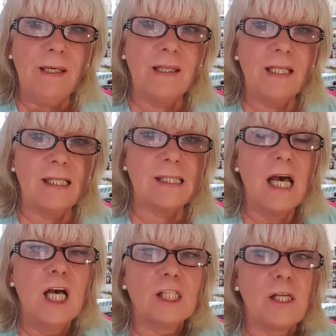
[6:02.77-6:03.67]
in this
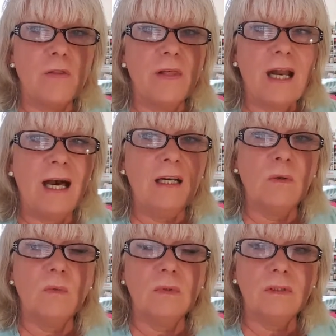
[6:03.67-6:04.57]
so that I
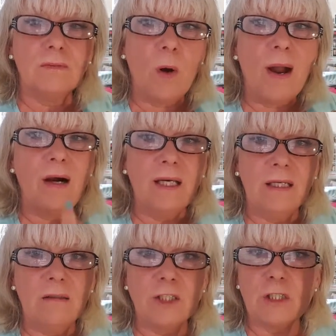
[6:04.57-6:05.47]
don't go out
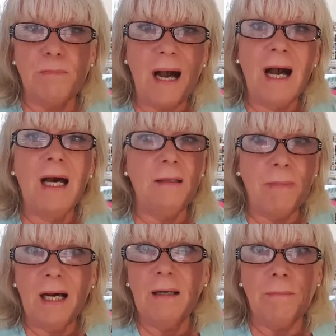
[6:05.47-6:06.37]
and just buy and
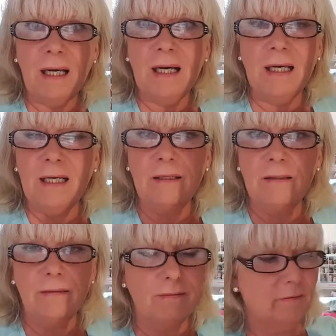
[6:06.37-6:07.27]
buy and buy
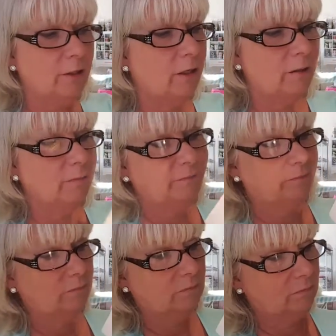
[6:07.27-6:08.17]
and, you know,
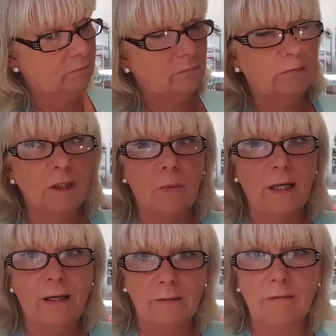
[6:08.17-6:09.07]

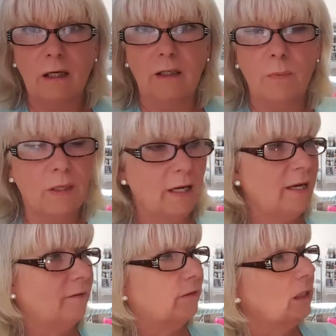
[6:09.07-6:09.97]
not know what I
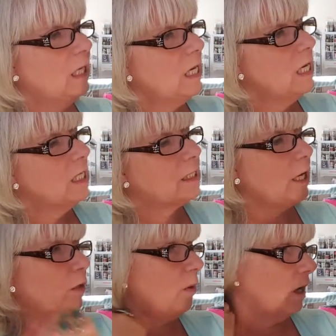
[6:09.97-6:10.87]
have.
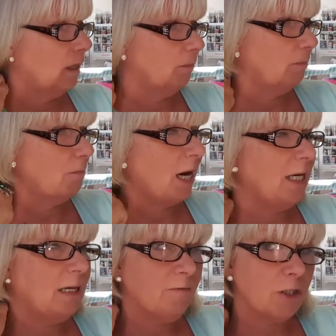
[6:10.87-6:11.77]
So my
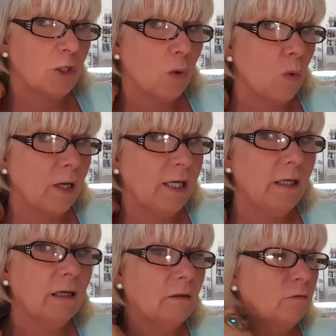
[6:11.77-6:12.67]

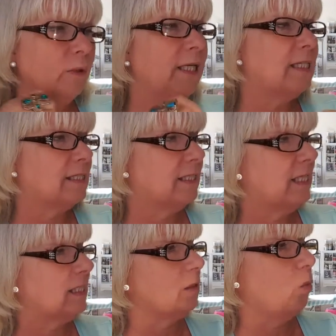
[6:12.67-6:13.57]
inventory reads
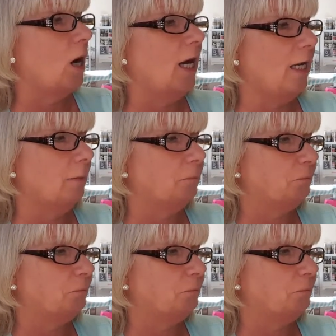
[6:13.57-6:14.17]
this way.